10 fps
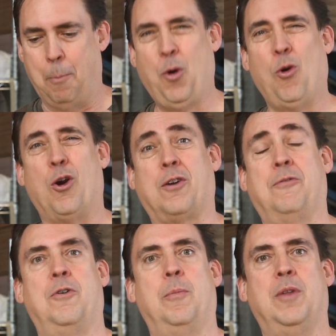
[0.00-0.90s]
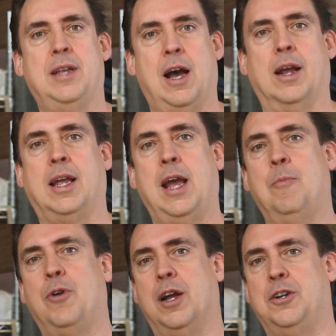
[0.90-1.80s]
pork from the town of
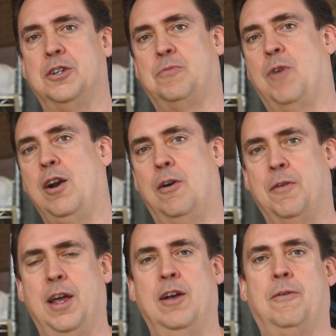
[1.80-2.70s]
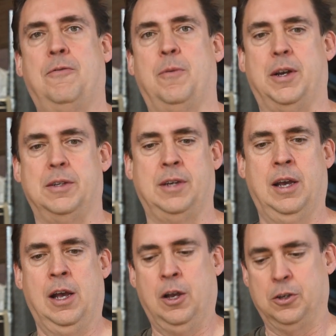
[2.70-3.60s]
Cambria, just right over the hill from us.
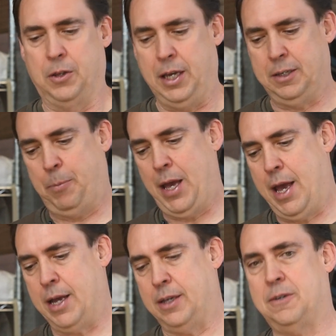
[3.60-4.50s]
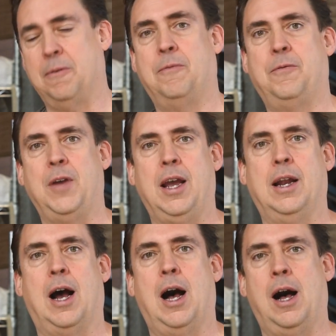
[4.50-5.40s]
So these pigs
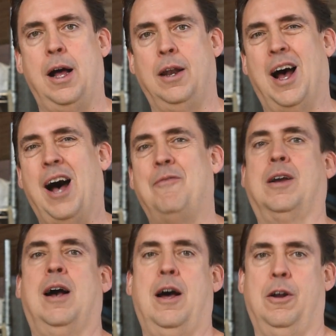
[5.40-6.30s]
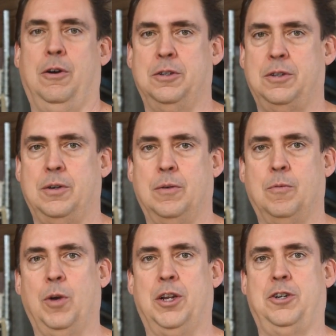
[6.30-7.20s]
feed on avocados,
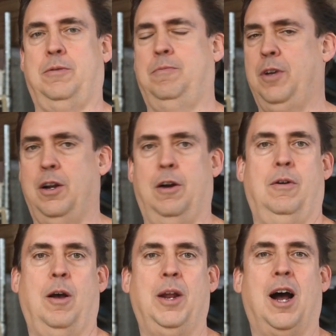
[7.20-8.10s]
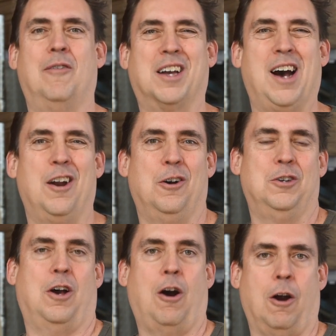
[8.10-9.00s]
which,
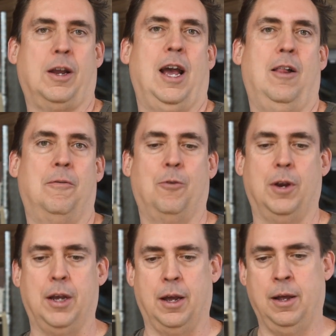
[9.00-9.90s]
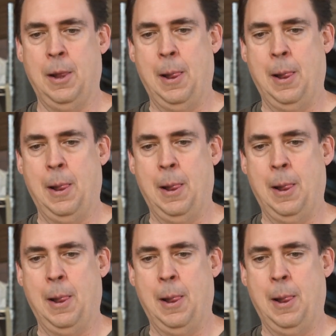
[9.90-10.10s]
avocados are California.